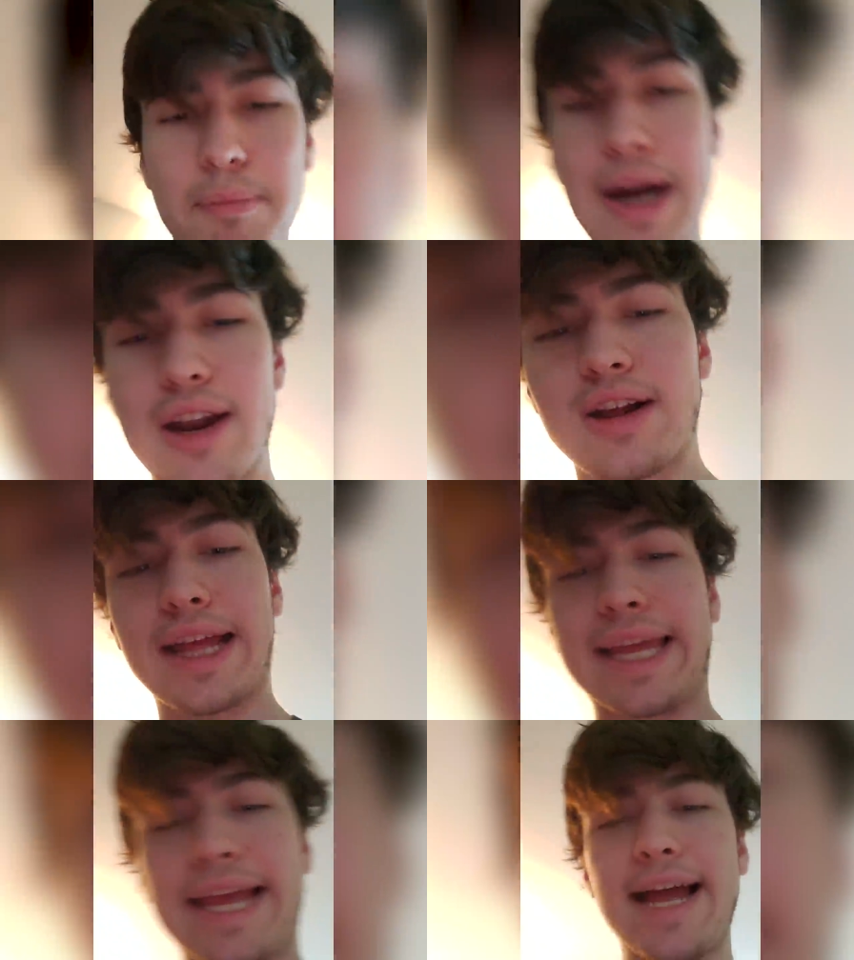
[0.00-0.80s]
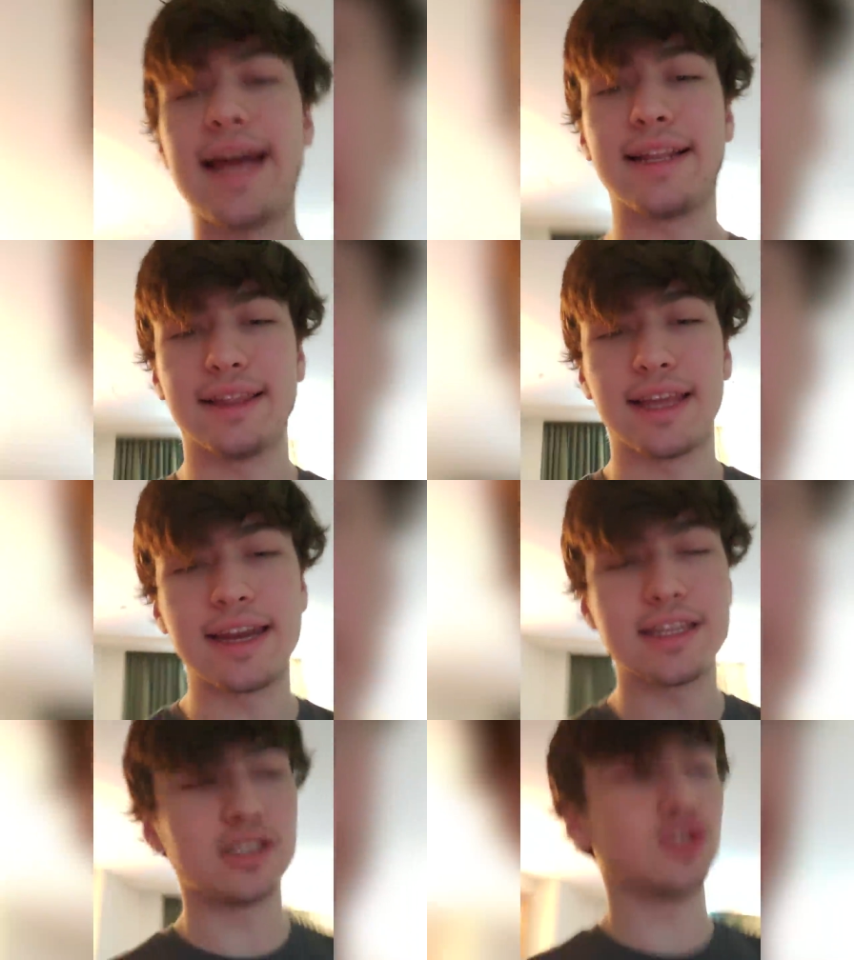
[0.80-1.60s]
about all I got,
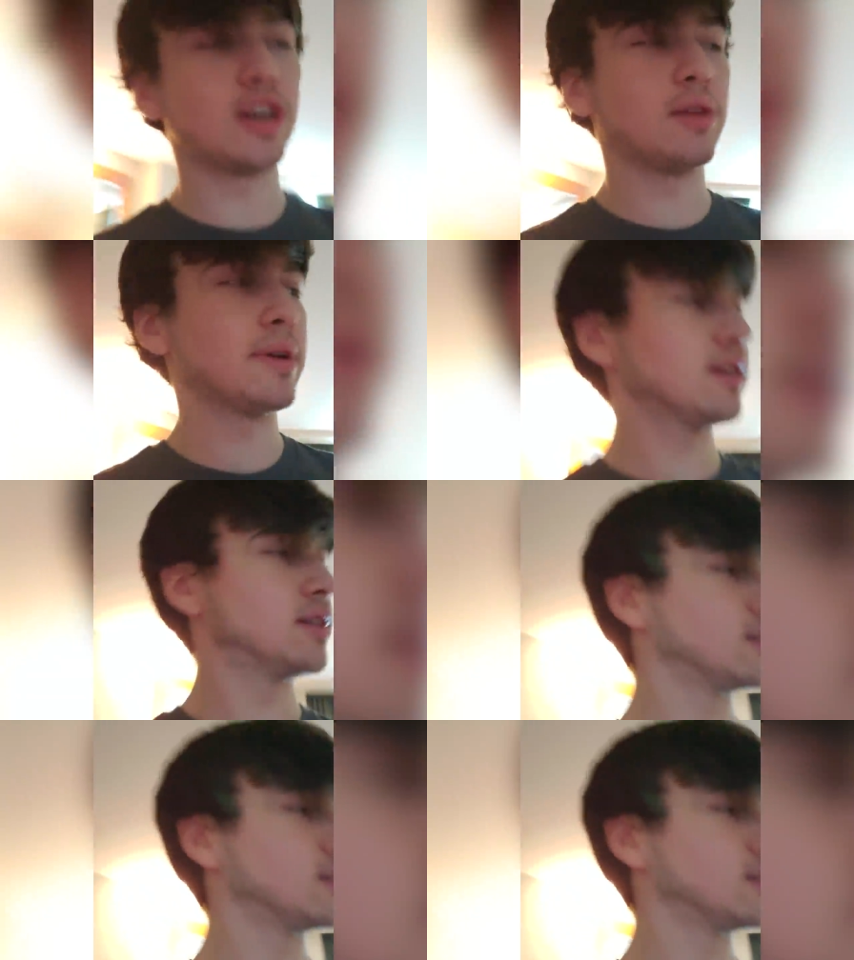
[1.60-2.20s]
ladies and gentlemen.